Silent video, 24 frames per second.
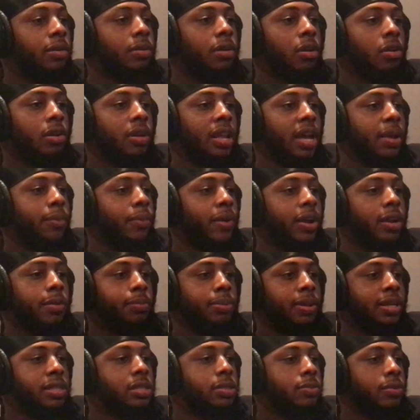and go to like
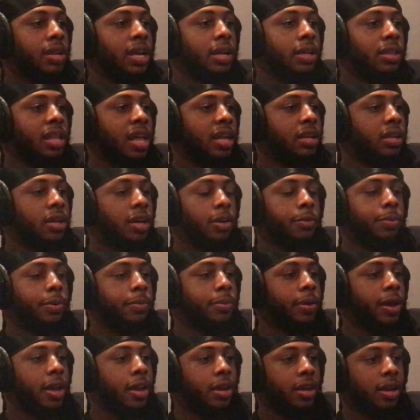random places where like a lot of younger
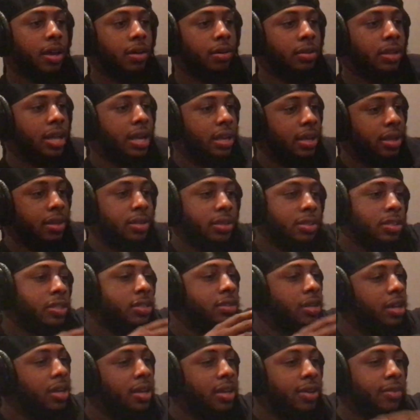people hang out, and like
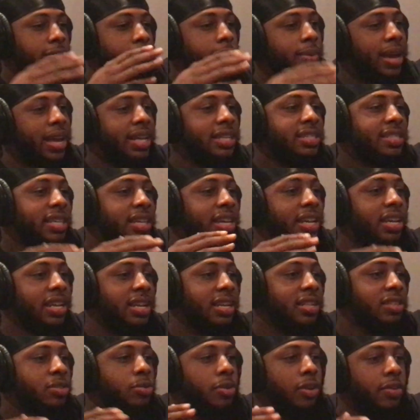from
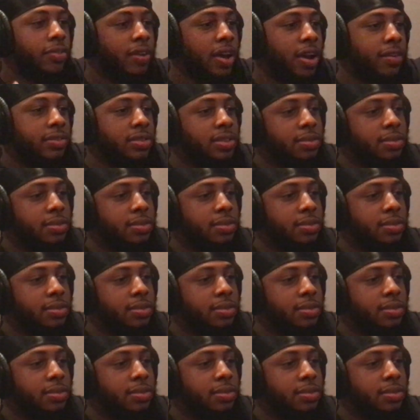18 to 25 or